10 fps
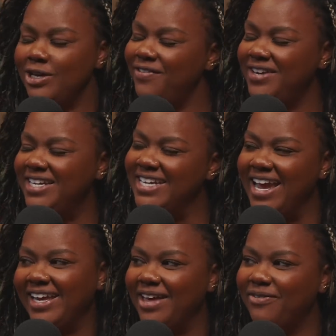Do you have any
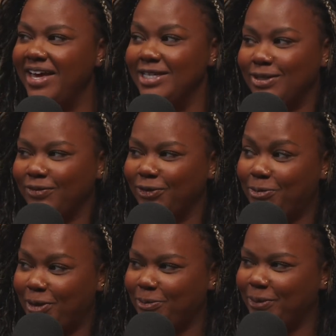dating advice
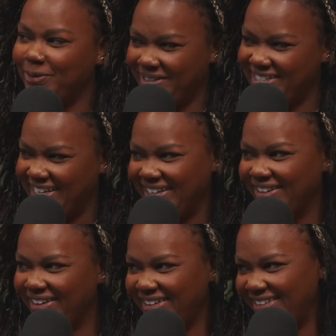for people who are
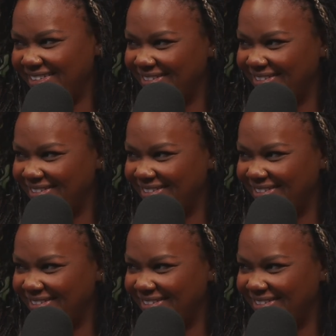single?